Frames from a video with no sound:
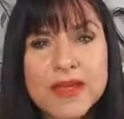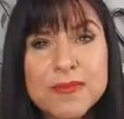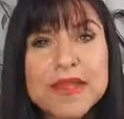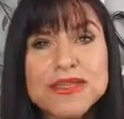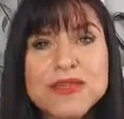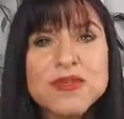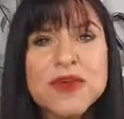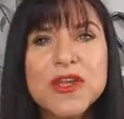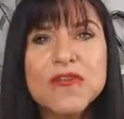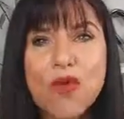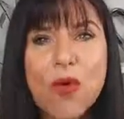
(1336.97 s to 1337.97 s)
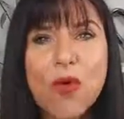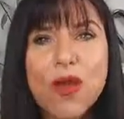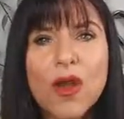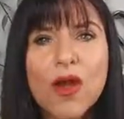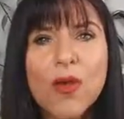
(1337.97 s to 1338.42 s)
commit to doing
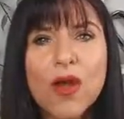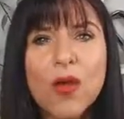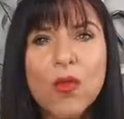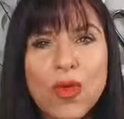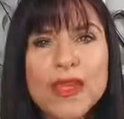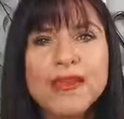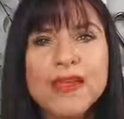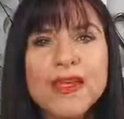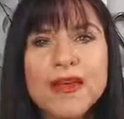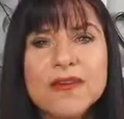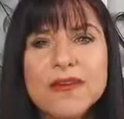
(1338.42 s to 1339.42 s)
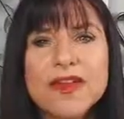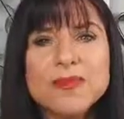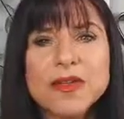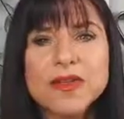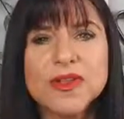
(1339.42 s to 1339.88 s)
4 weekly
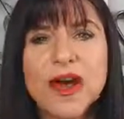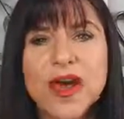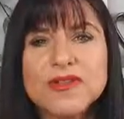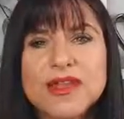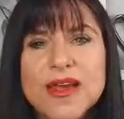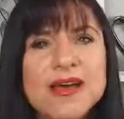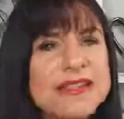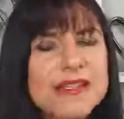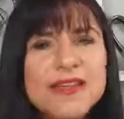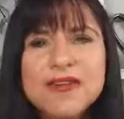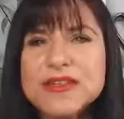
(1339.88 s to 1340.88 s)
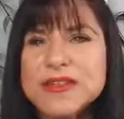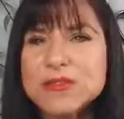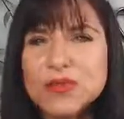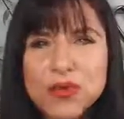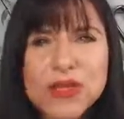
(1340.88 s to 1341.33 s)
Facebook Lives. Deliver
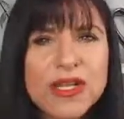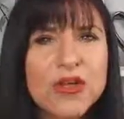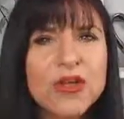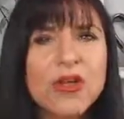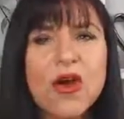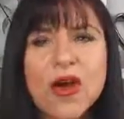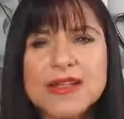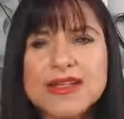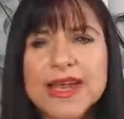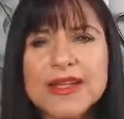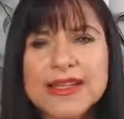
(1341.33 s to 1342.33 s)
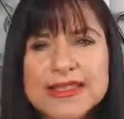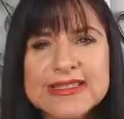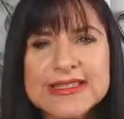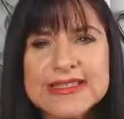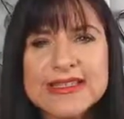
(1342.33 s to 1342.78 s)
some really good content
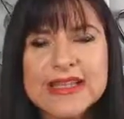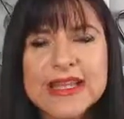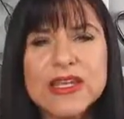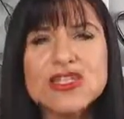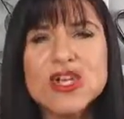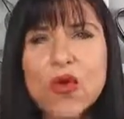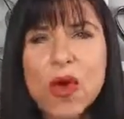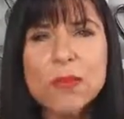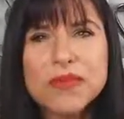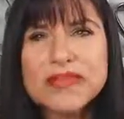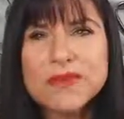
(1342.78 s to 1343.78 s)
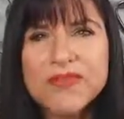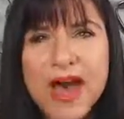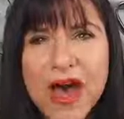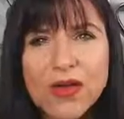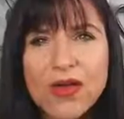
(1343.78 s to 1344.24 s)
consistently. Show up with some
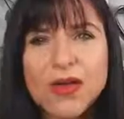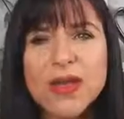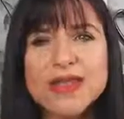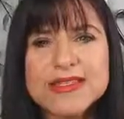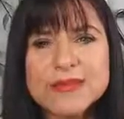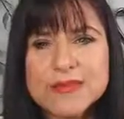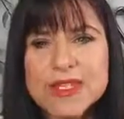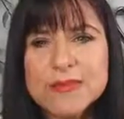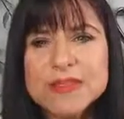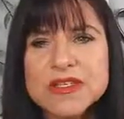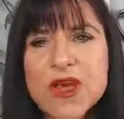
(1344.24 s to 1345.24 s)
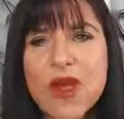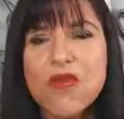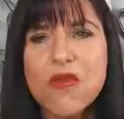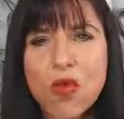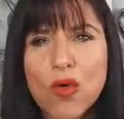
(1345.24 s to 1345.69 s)
value and some tips
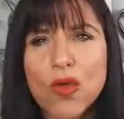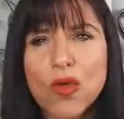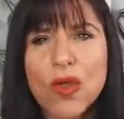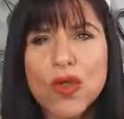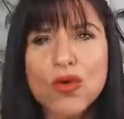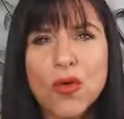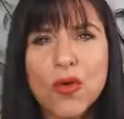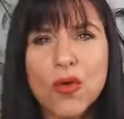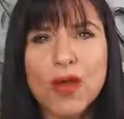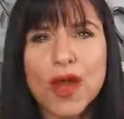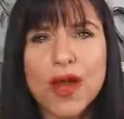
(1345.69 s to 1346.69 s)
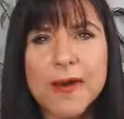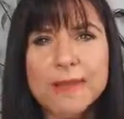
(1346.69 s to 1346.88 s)
for your,